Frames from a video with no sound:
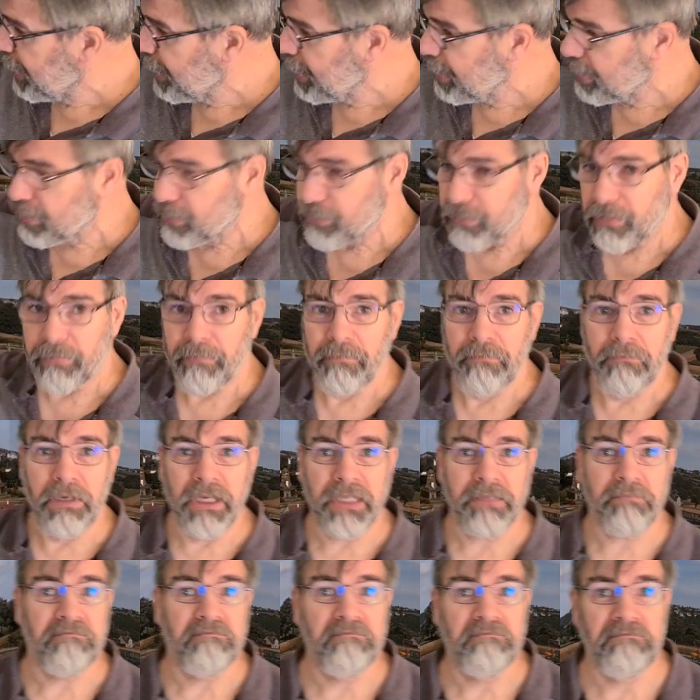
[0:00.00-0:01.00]
layout.
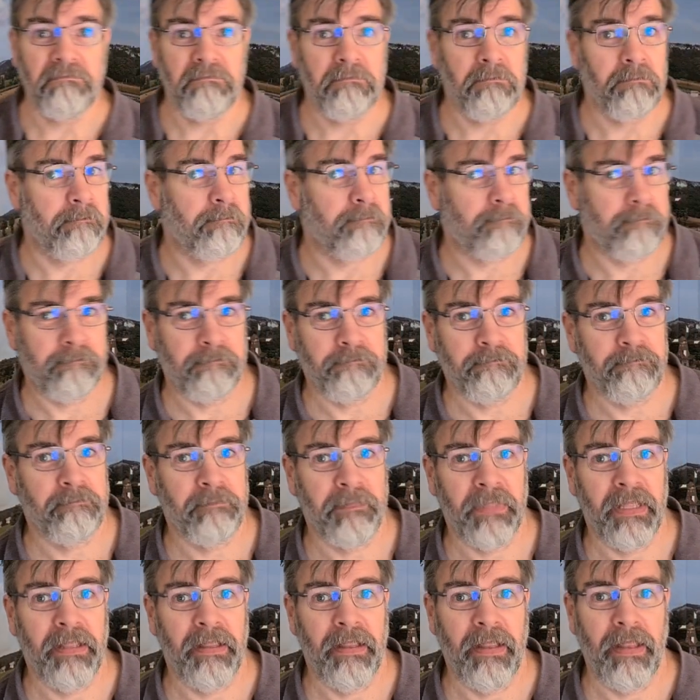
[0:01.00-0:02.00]
But
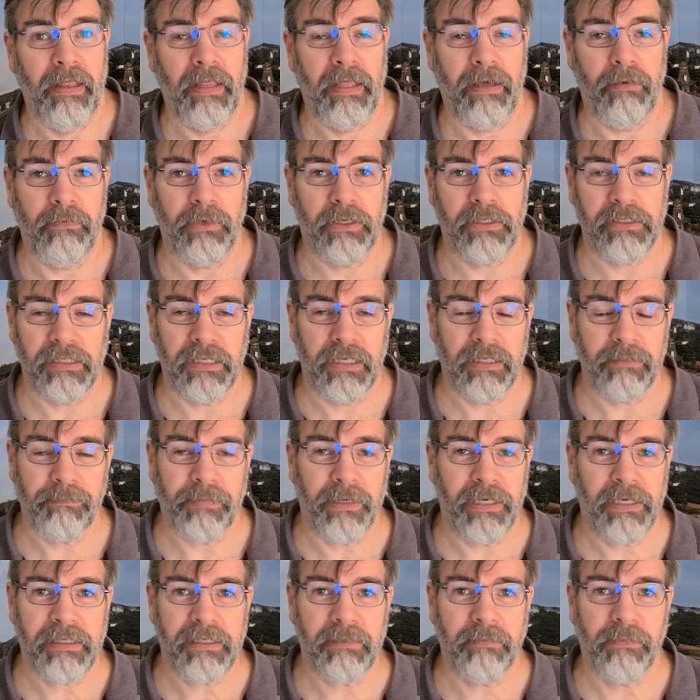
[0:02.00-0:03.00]
that was
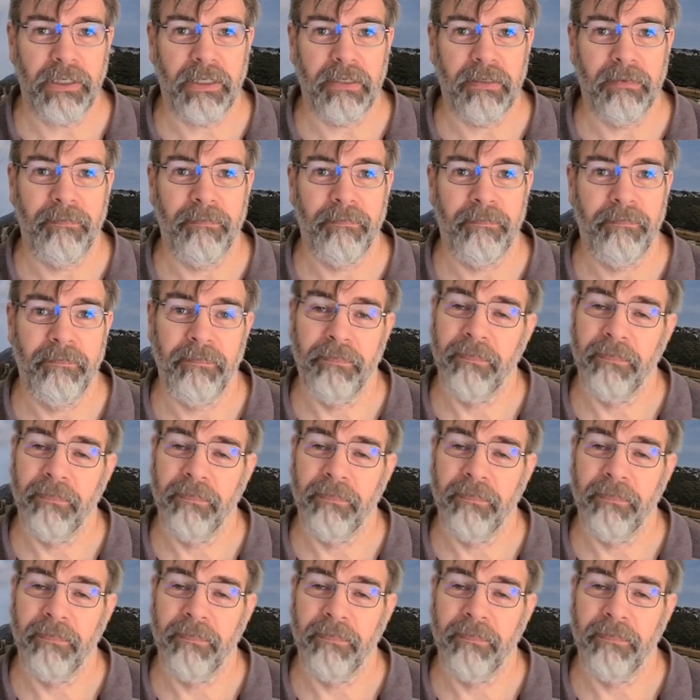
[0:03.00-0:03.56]
not possible.